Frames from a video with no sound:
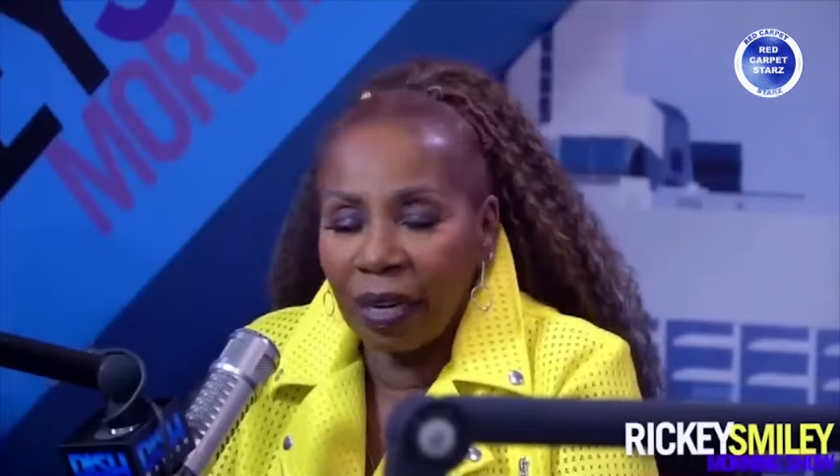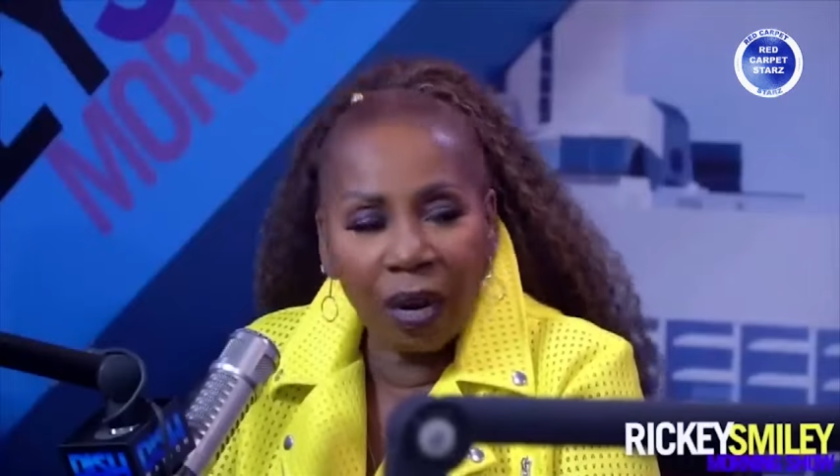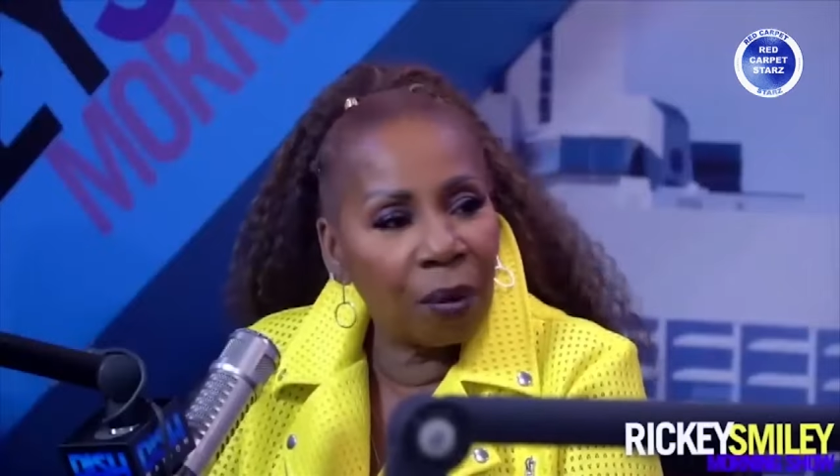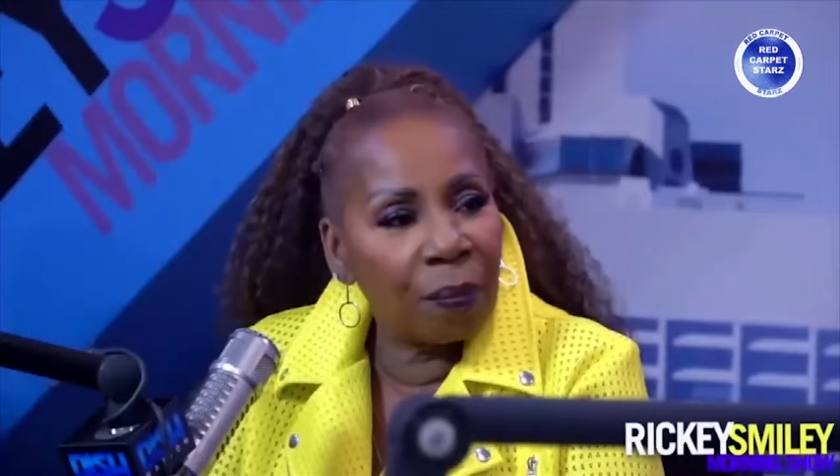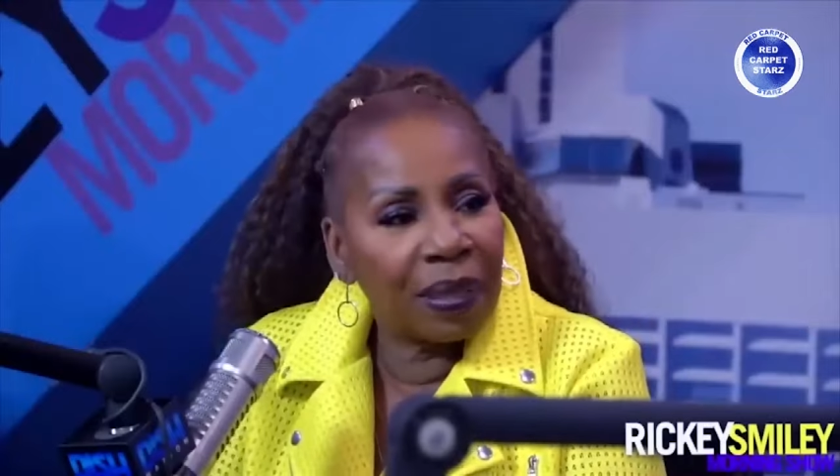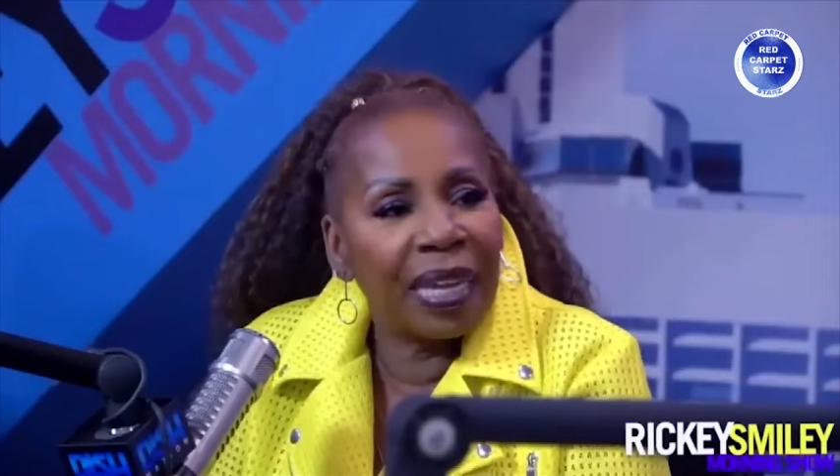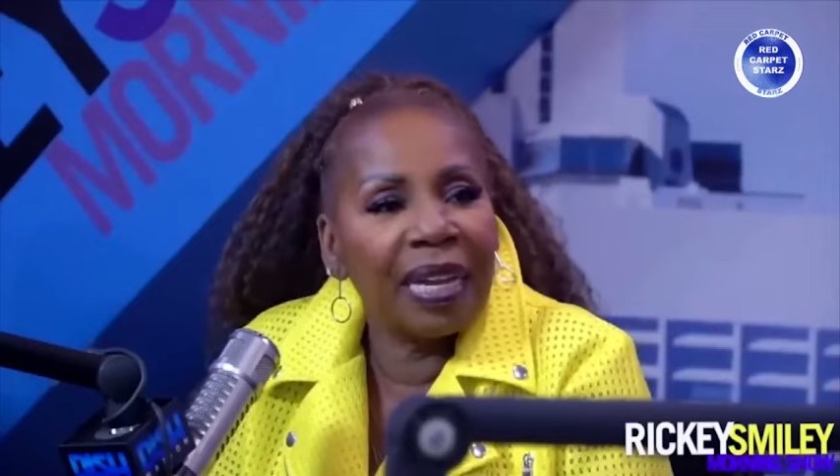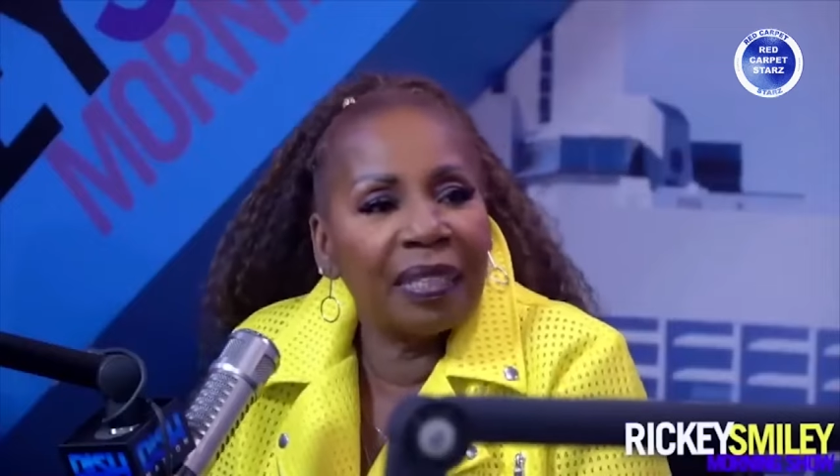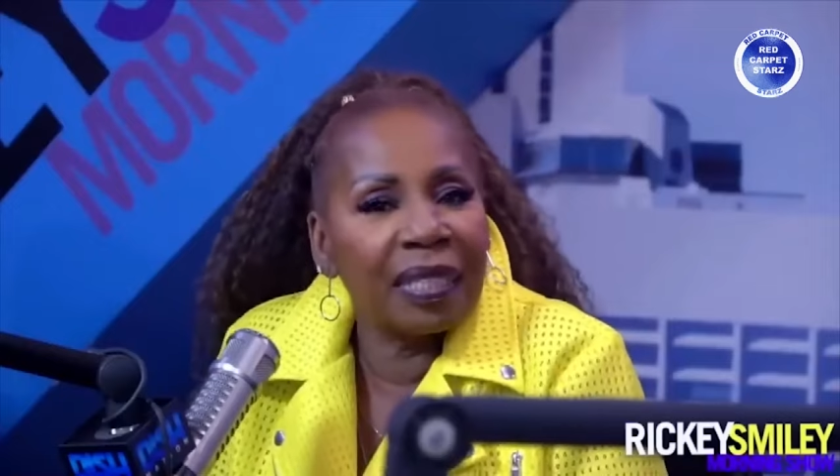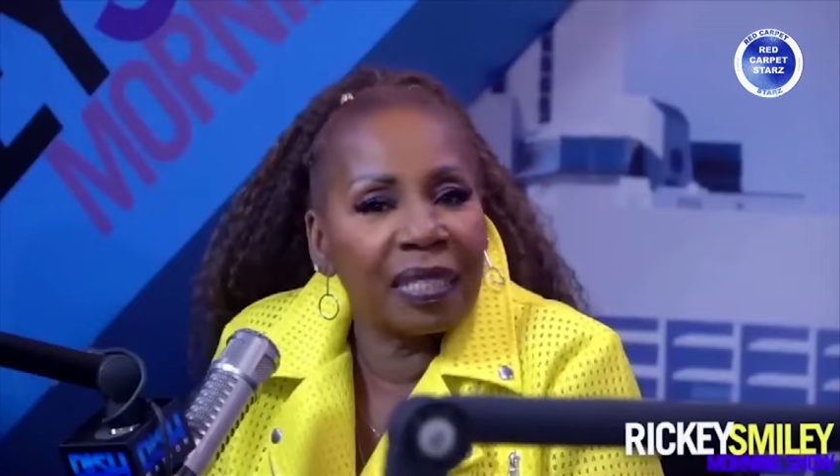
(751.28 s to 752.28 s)
Cole, from
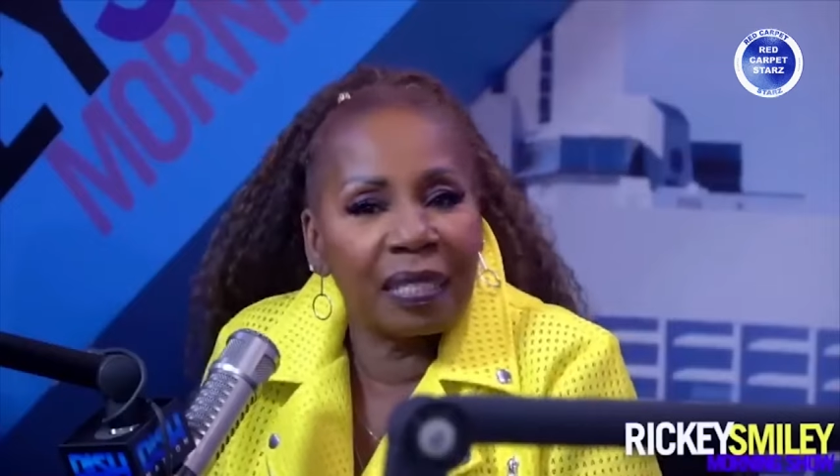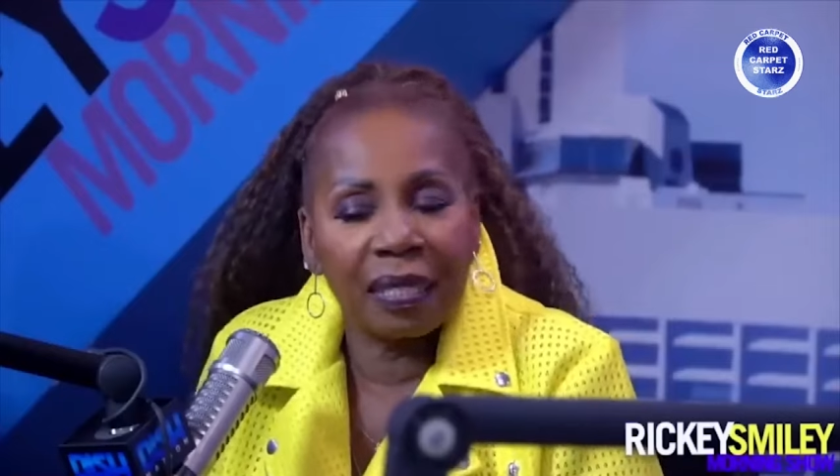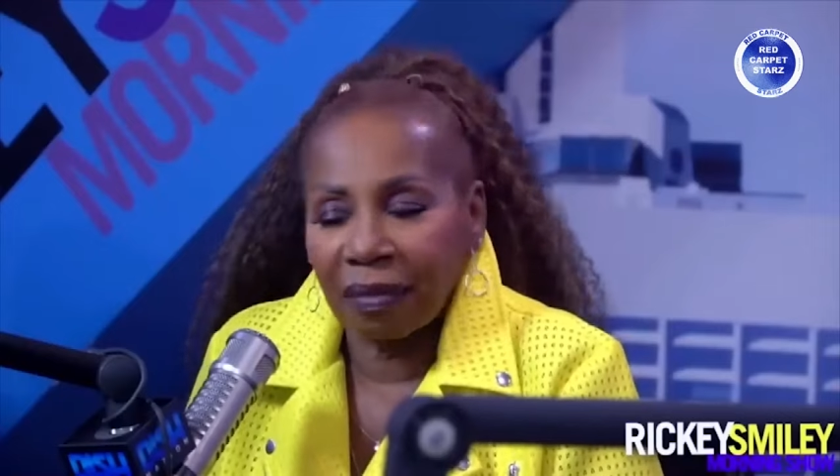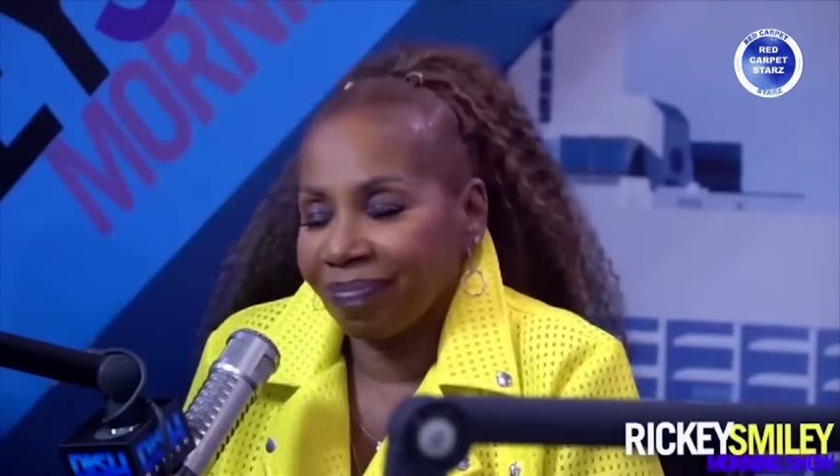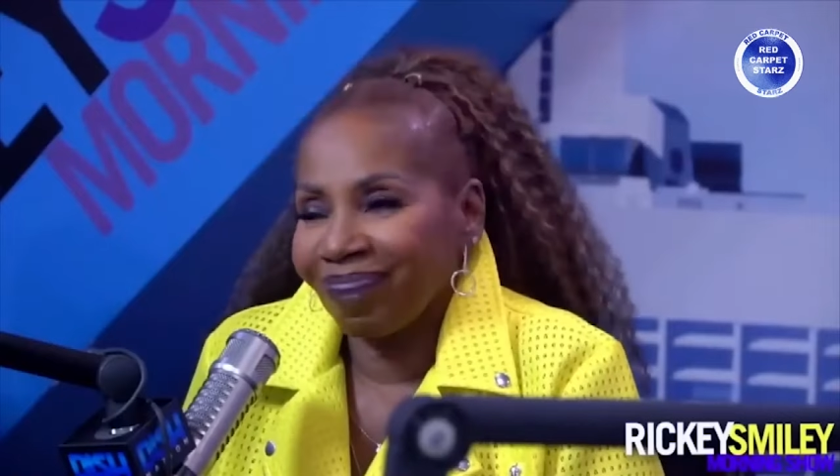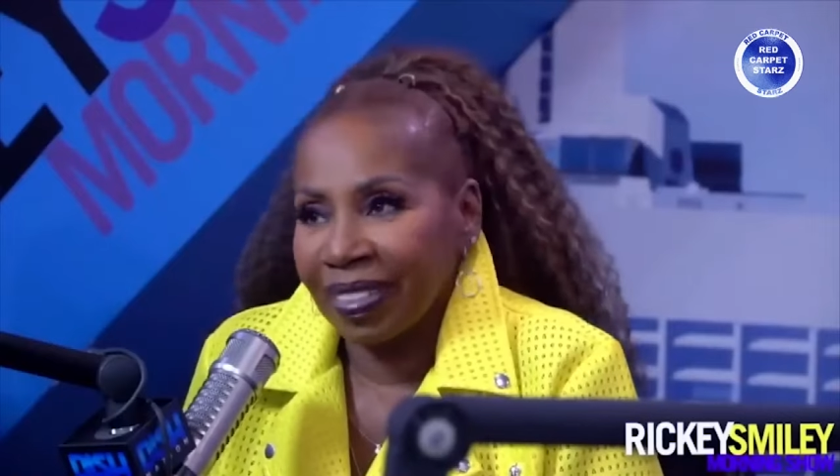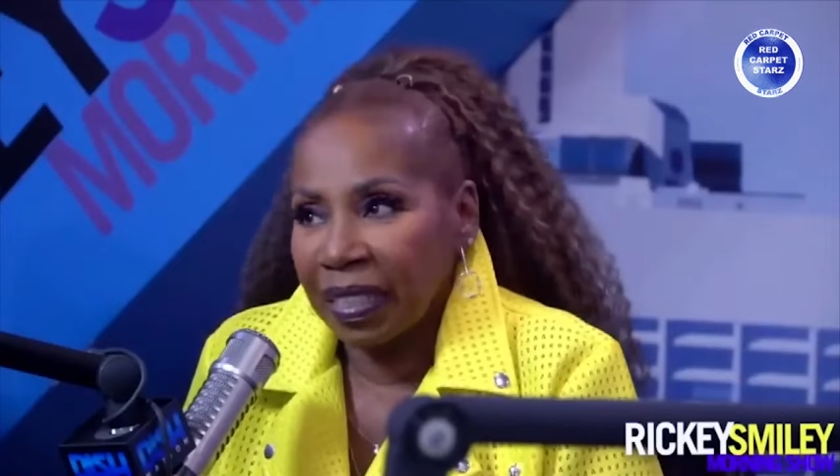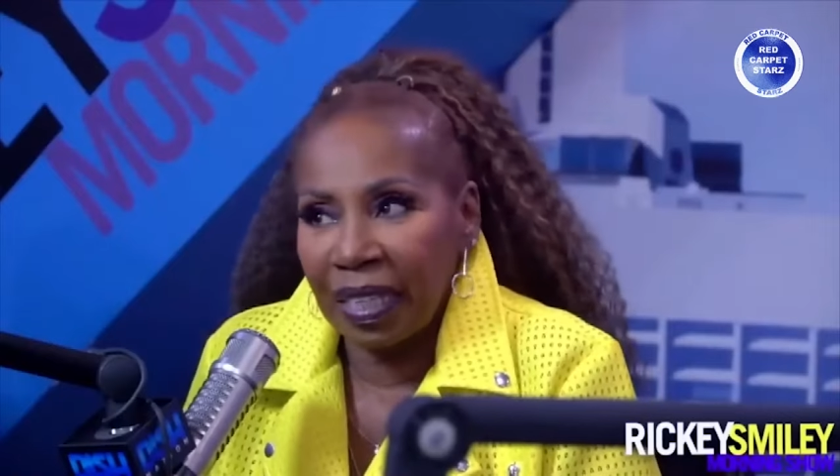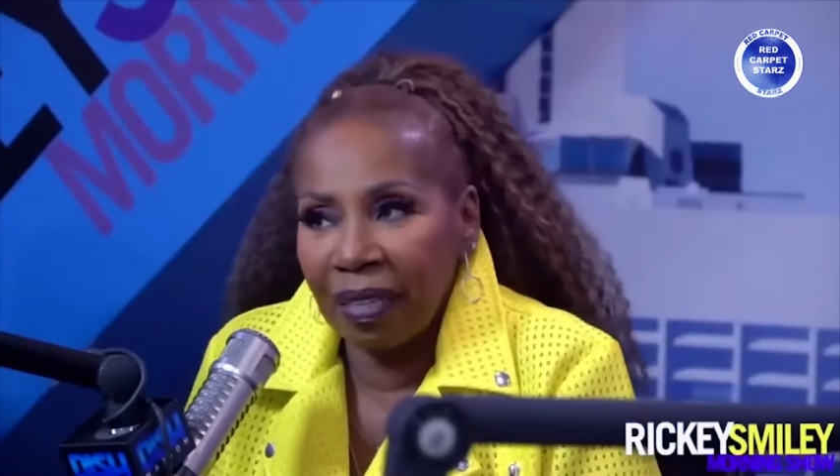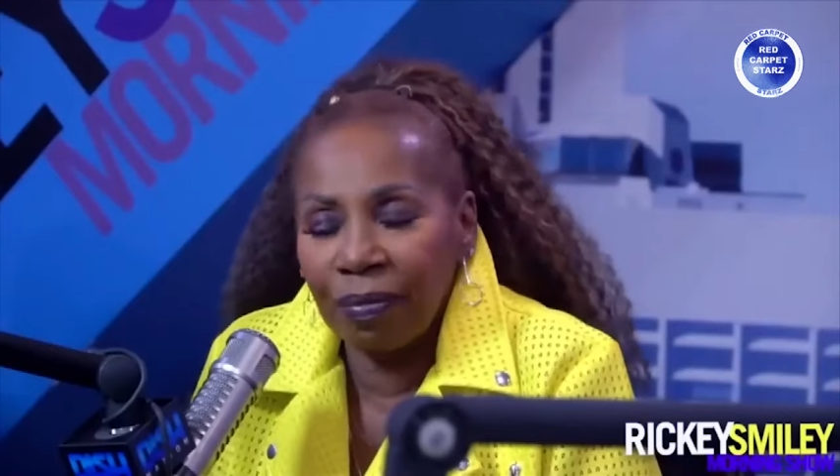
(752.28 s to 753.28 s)
his marriage to LaNisha
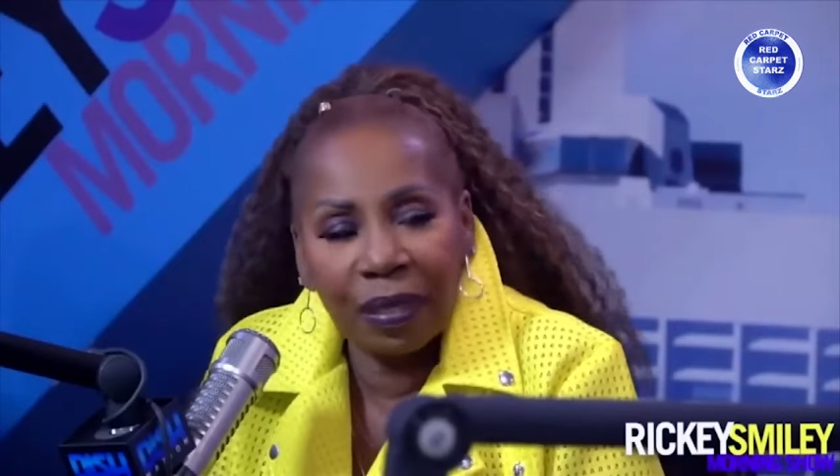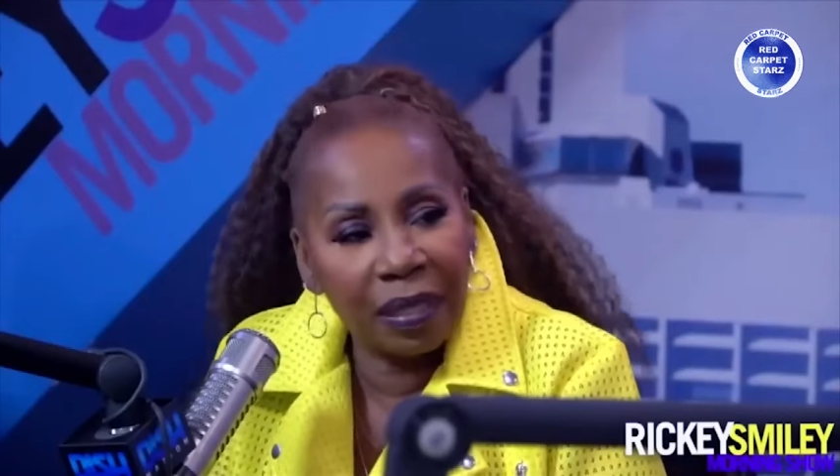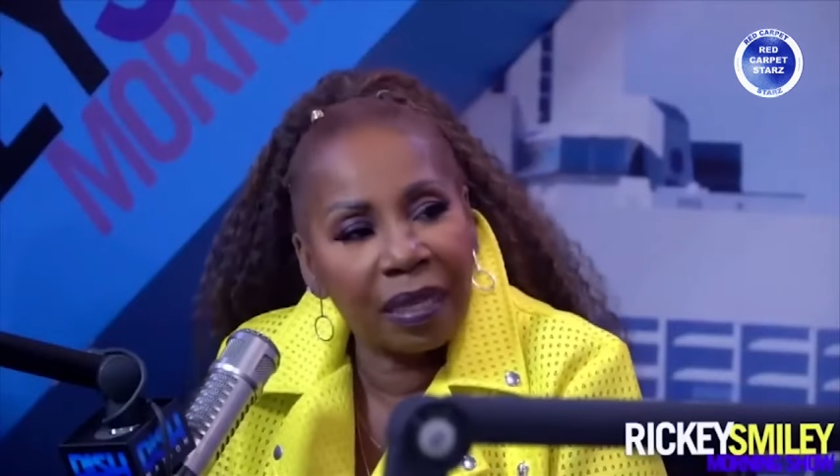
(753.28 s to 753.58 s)
Cole.